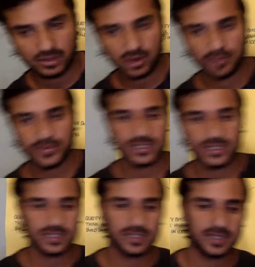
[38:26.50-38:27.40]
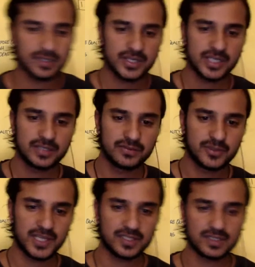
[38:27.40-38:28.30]
competition and the creative
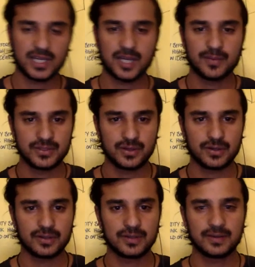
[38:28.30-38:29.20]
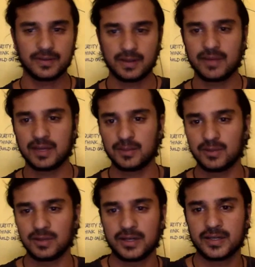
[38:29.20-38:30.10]
space and time, is not available
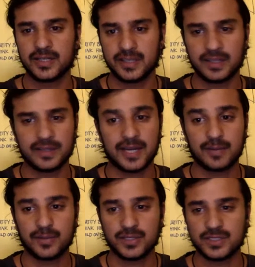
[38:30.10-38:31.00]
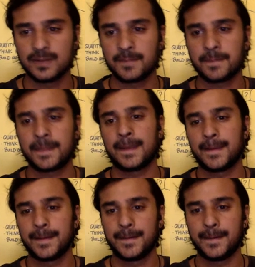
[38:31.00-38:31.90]
here in India that much.
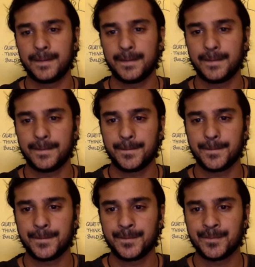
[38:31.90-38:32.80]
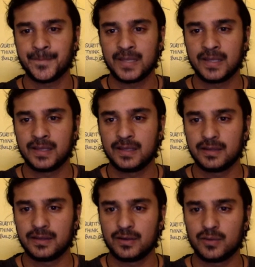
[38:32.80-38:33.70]

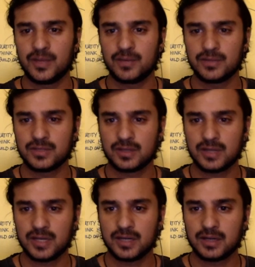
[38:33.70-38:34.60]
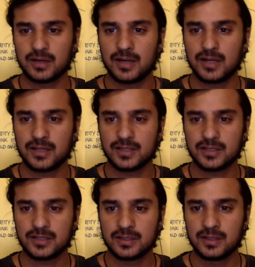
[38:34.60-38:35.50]
I hope that was a clear
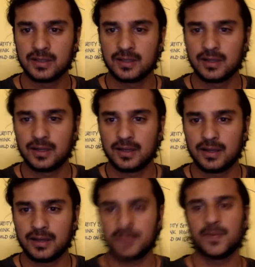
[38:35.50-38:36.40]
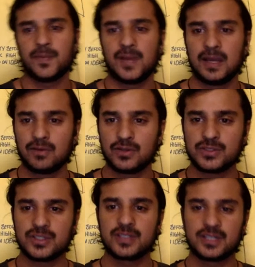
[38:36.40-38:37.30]
answer. I have
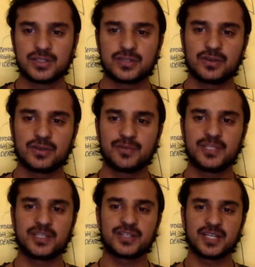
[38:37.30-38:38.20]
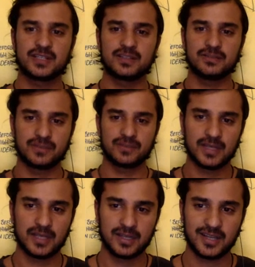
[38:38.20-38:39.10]
lost the touch of being creative,
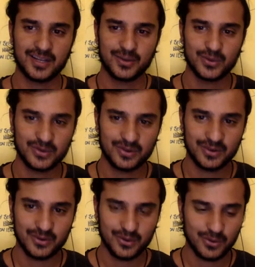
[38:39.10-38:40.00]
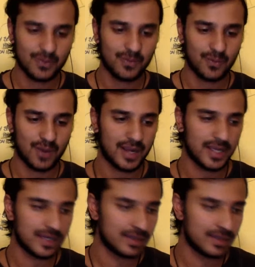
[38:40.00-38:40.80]
and I don't know why.